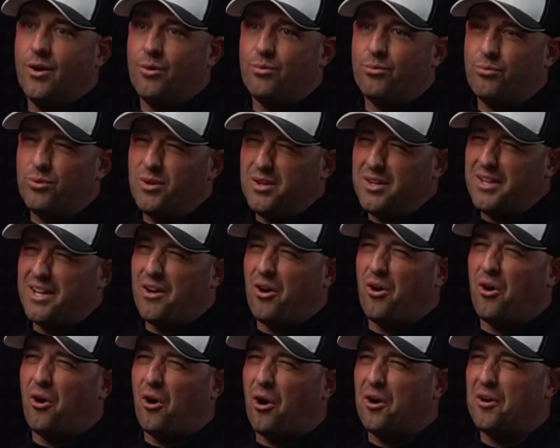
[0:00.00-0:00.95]
really
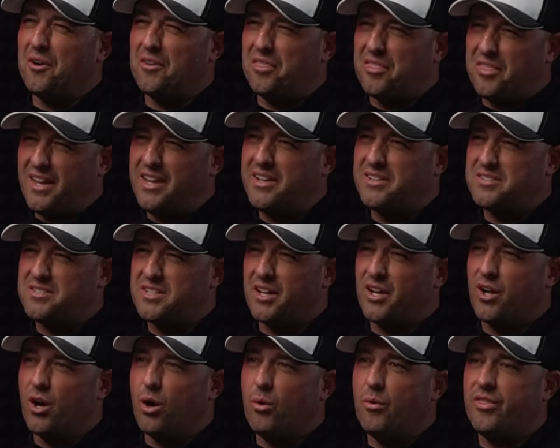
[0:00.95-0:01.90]
hard things that
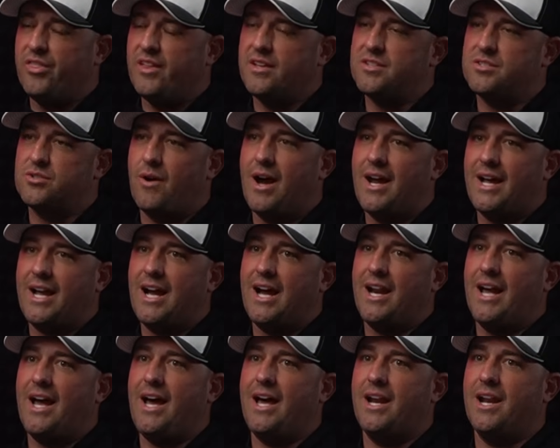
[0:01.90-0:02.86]
go with it. So I kind
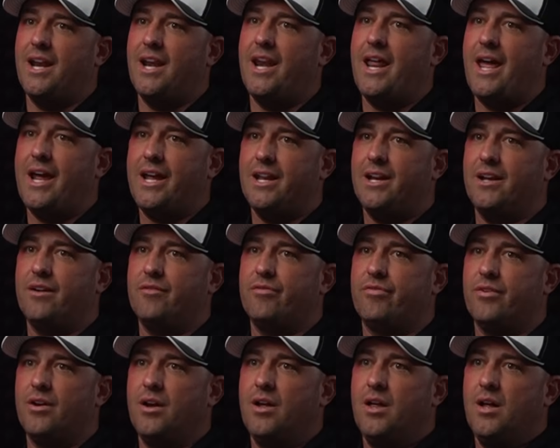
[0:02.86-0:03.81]
of had a negative